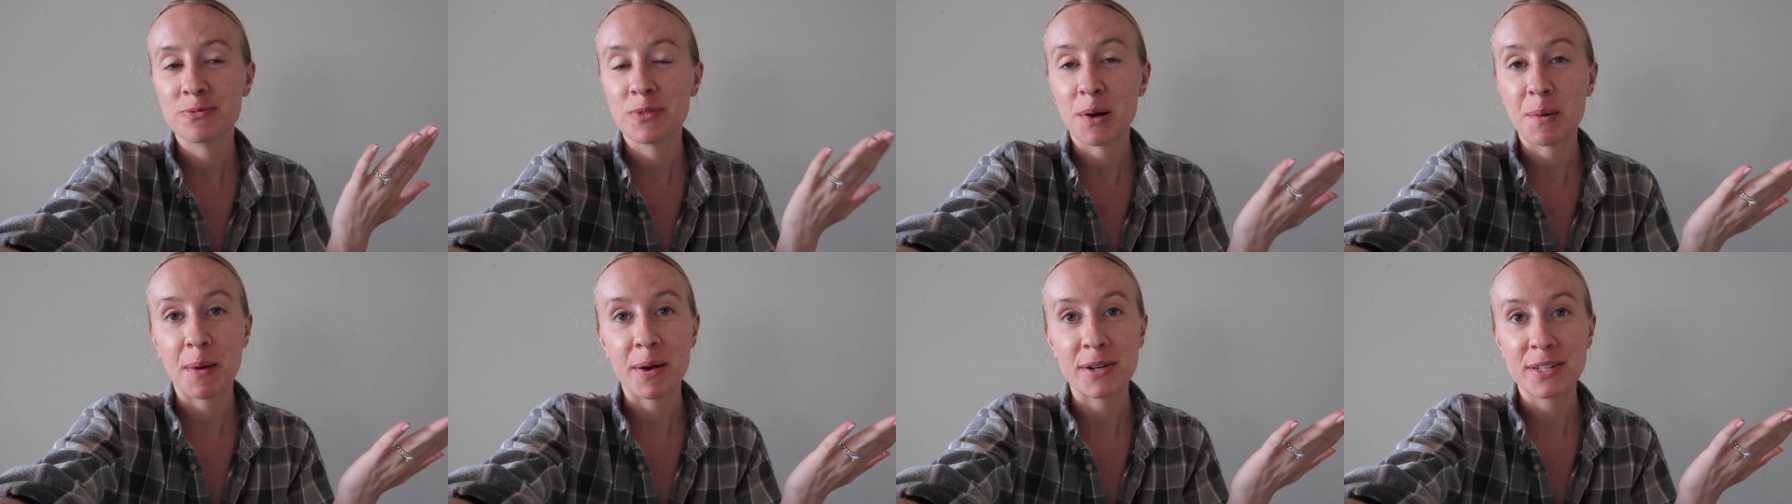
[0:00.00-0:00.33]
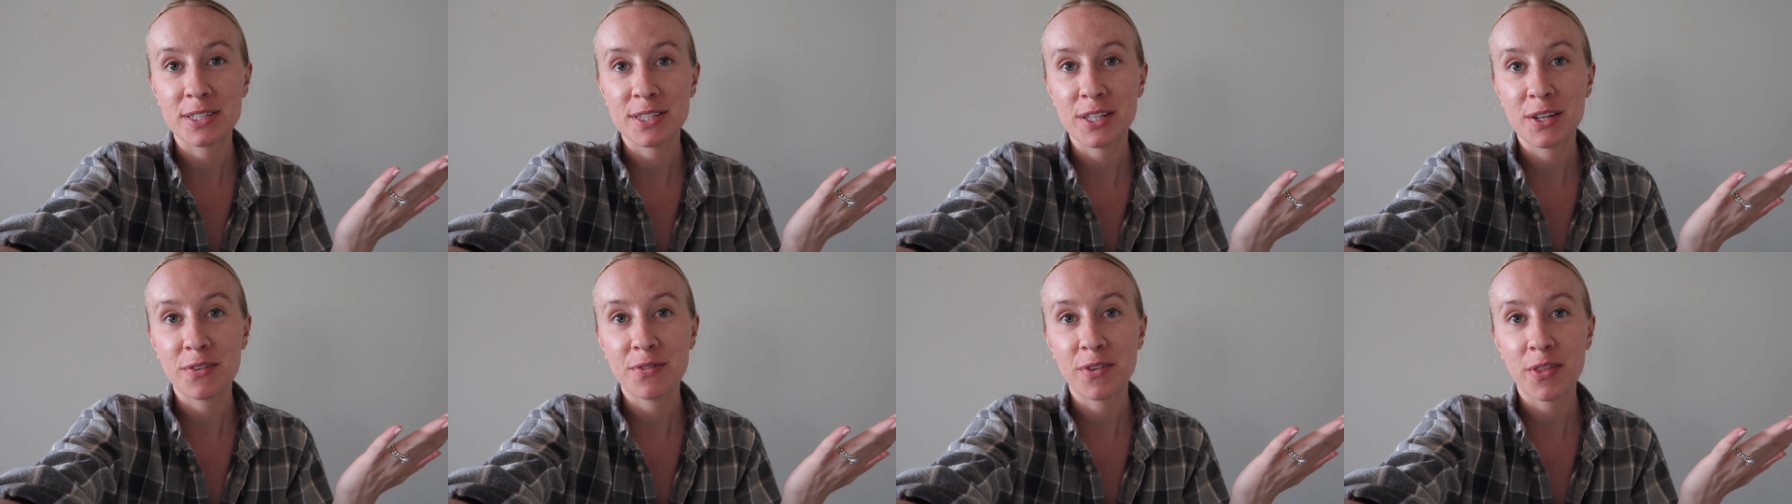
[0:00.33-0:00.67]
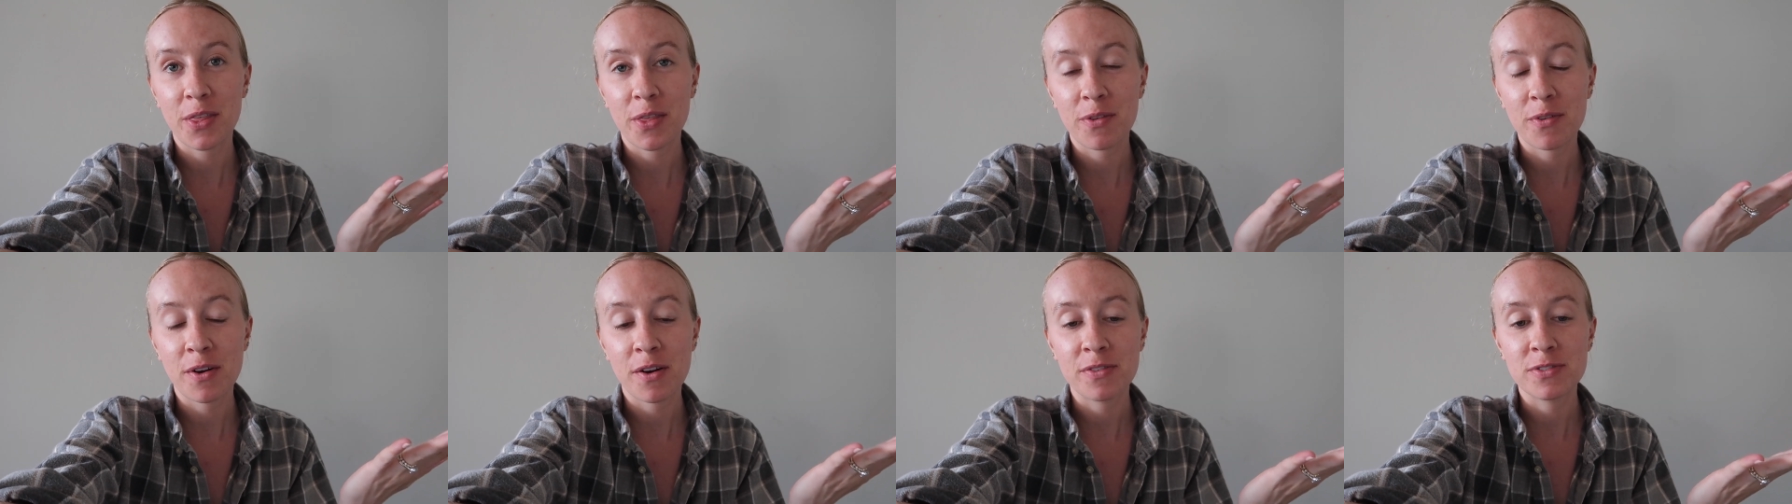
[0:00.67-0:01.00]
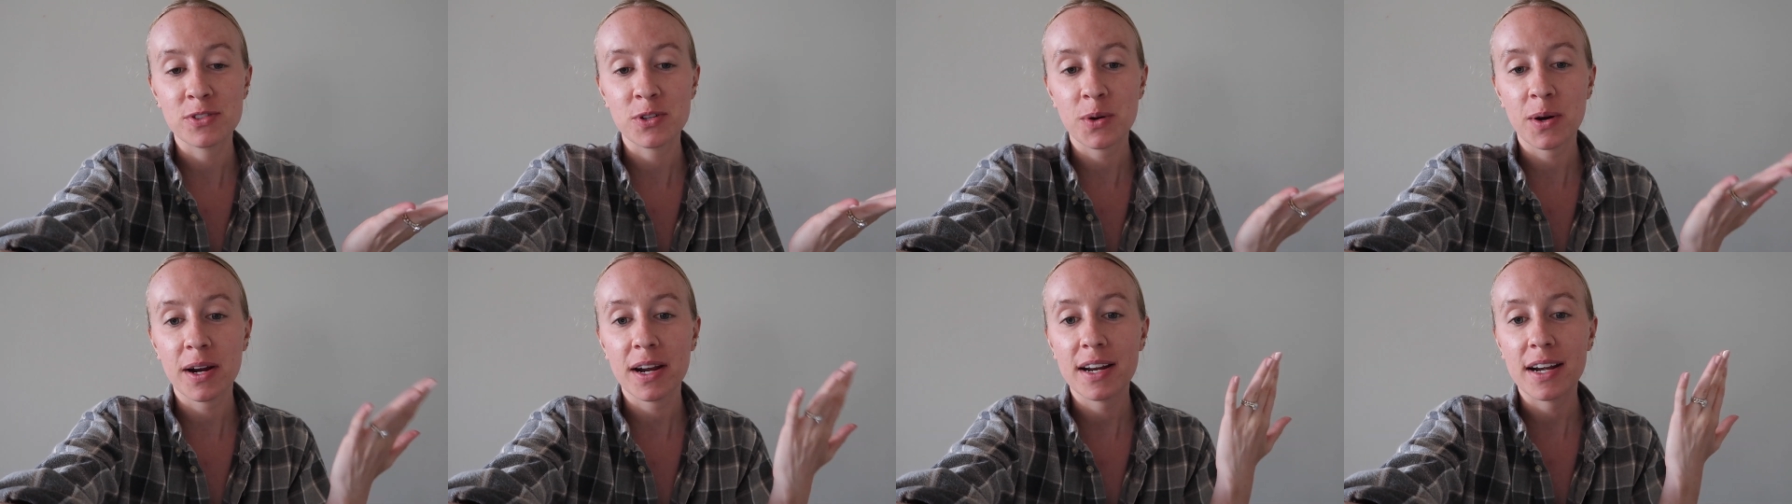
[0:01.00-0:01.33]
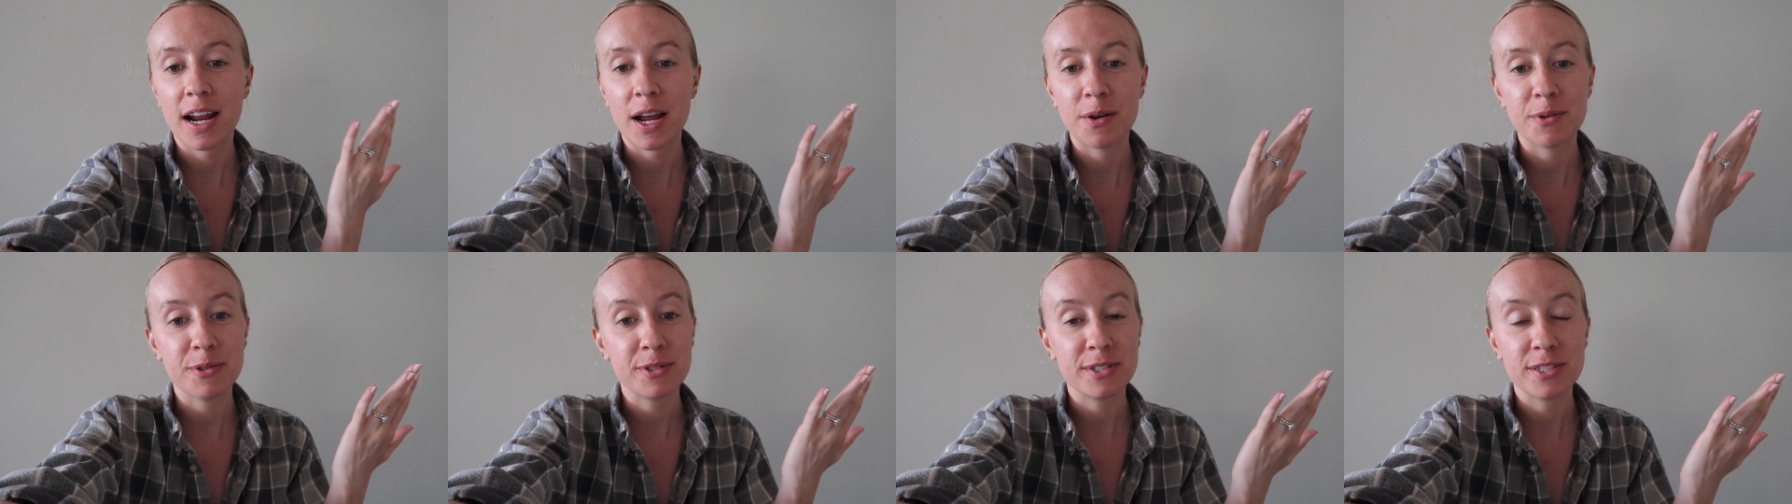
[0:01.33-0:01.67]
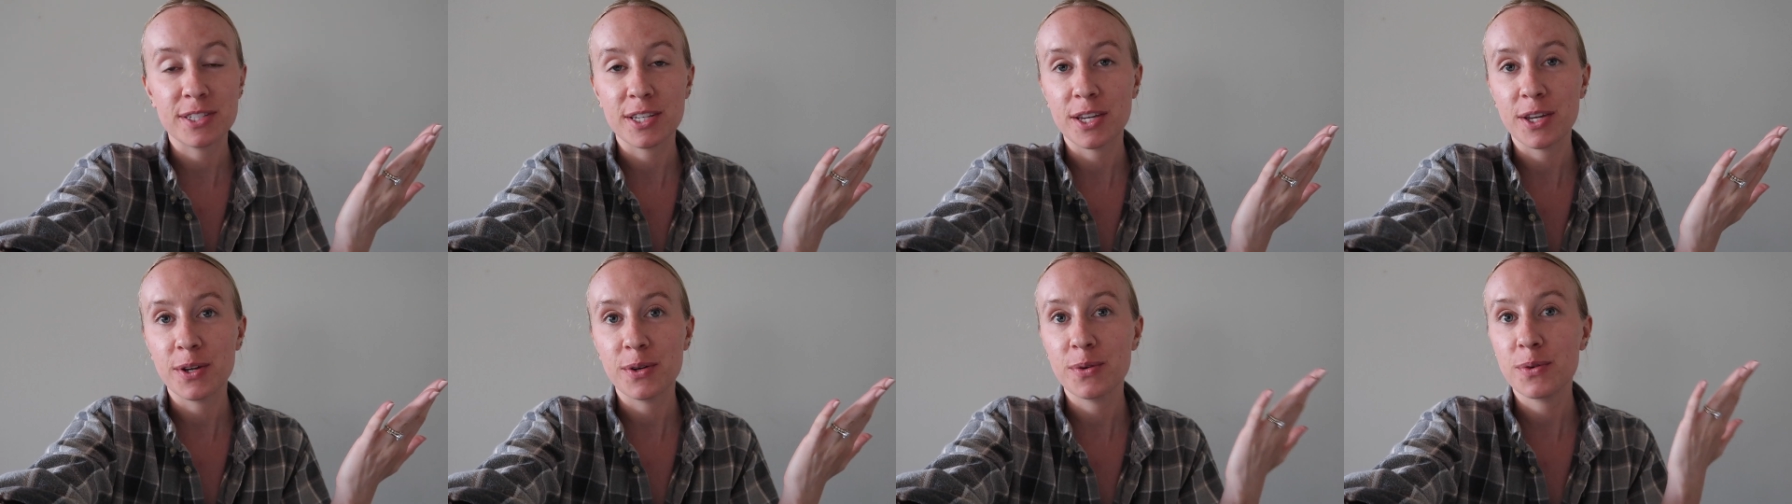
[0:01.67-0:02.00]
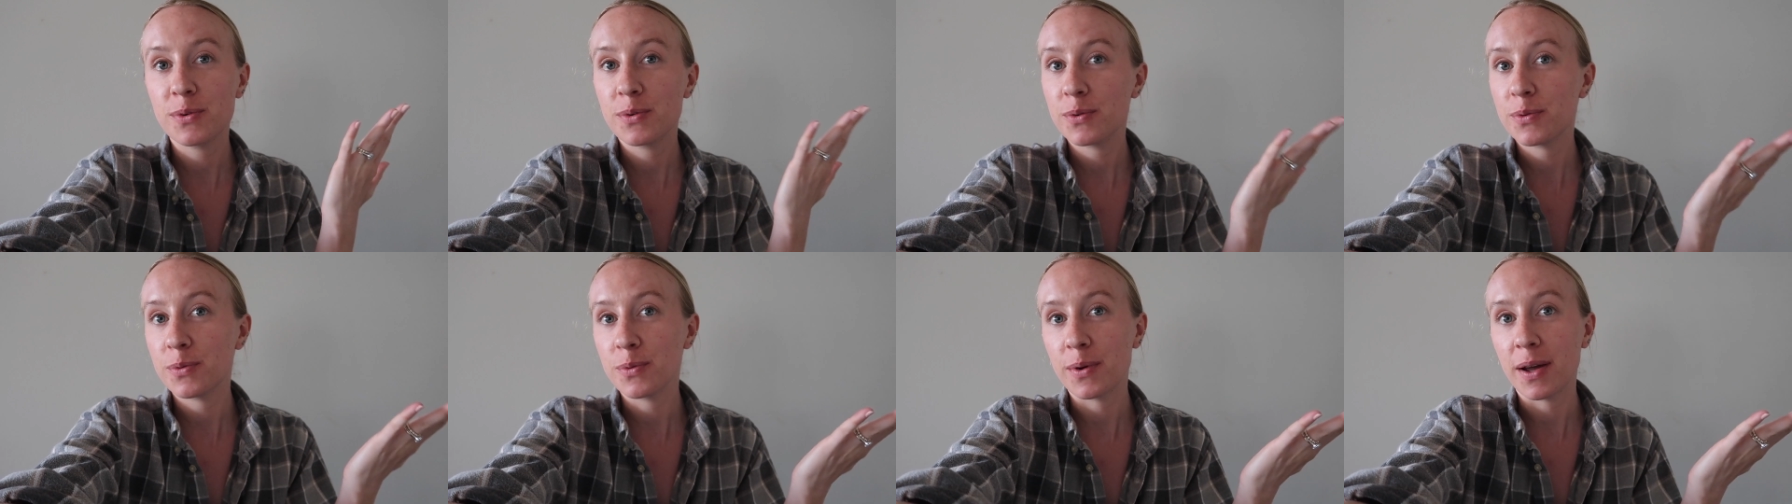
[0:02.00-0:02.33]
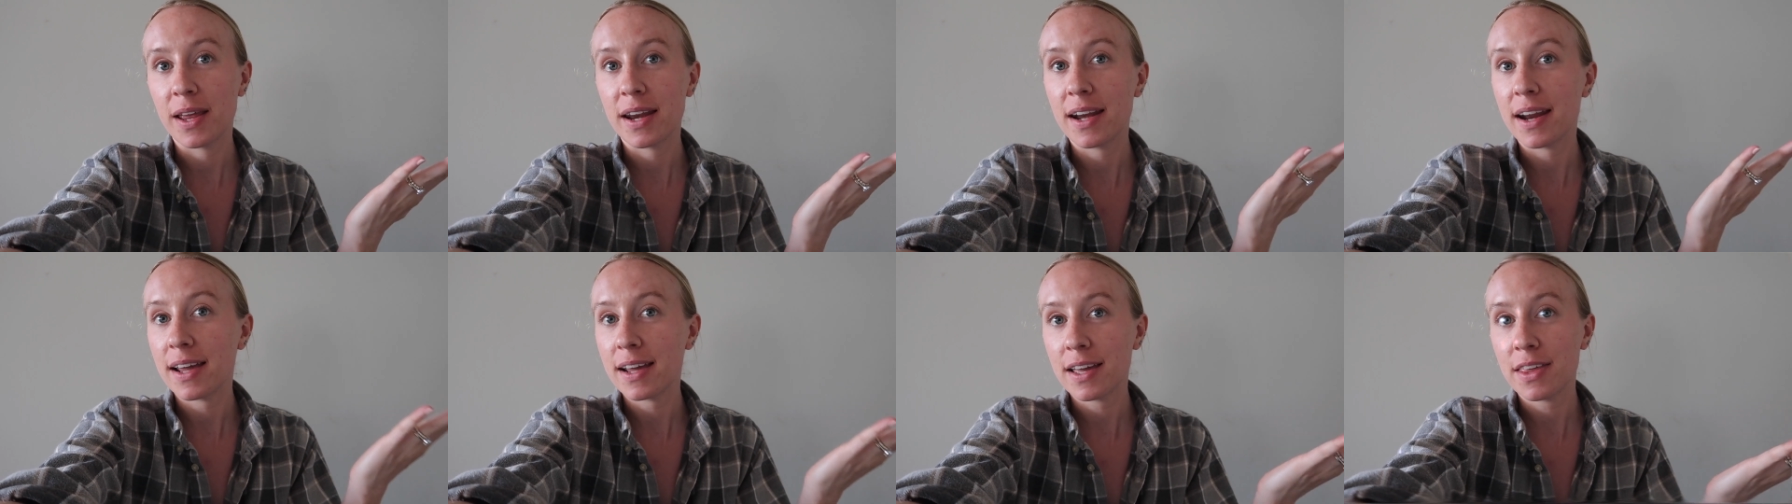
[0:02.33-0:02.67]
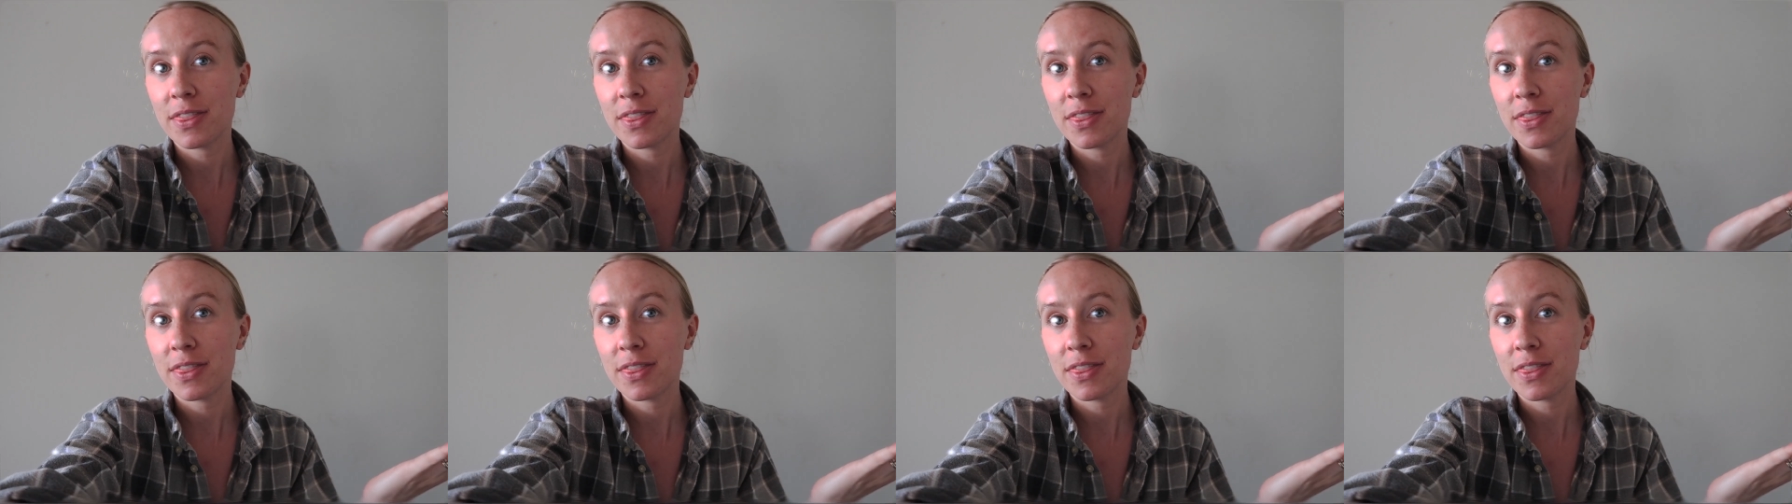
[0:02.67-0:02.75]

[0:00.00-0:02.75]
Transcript: we're about to leave for the thrift store and I will see you when I